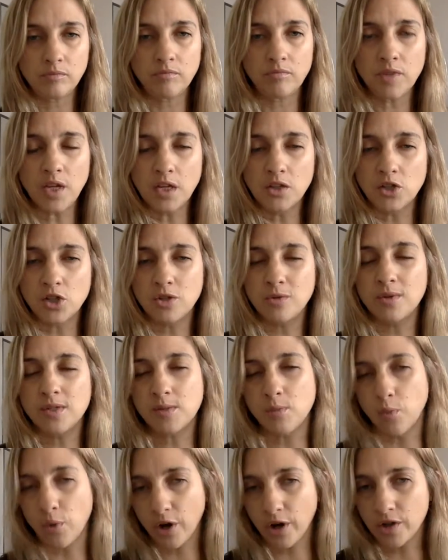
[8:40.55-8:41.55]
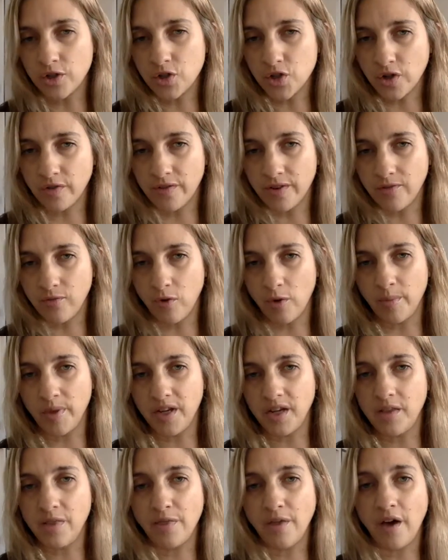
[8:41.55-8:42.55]
and she was a more conservative woman
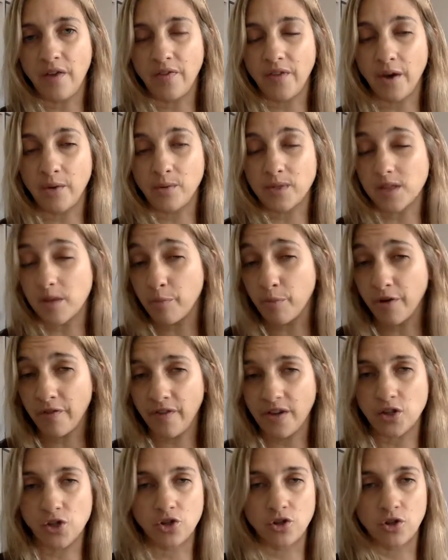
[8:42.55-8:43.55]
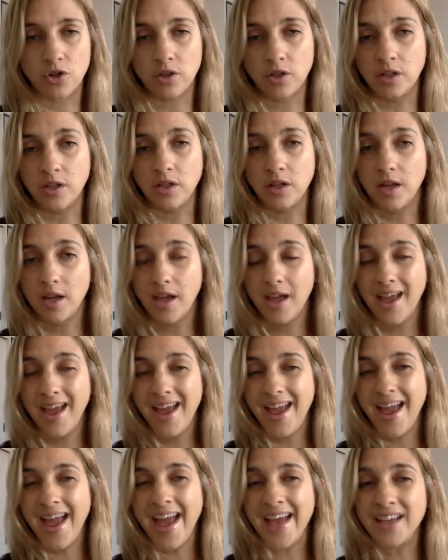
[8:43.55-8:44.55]
and thought that was unprofessional,
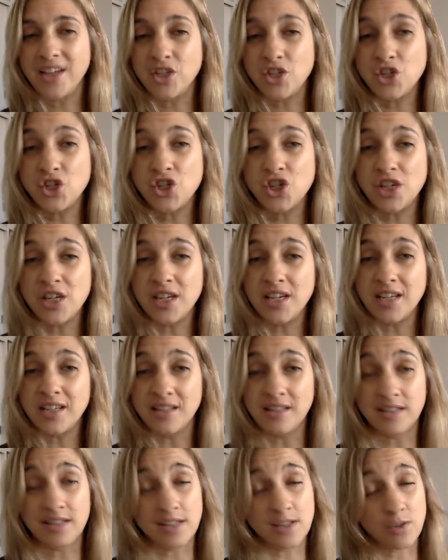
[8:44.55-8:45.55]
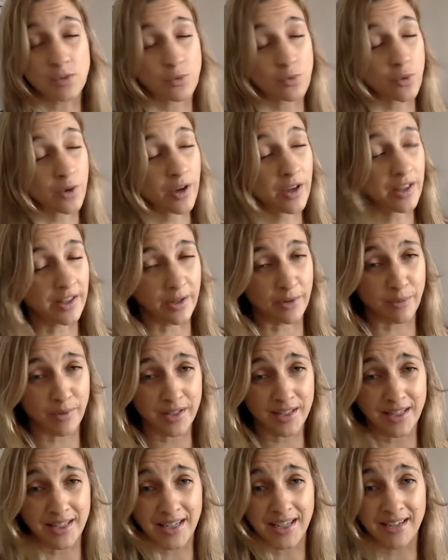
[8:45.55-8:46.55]
and this is really,
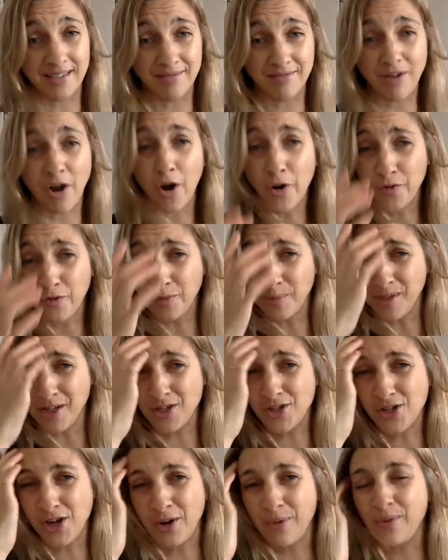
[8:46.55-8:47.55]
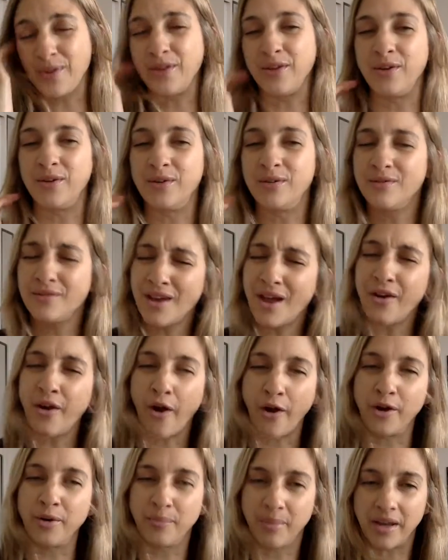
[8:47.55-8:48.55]
really hard for me to share with you, not
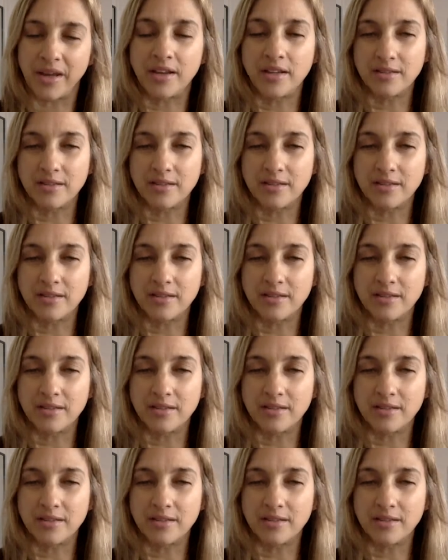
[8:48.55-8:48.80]
hard, but,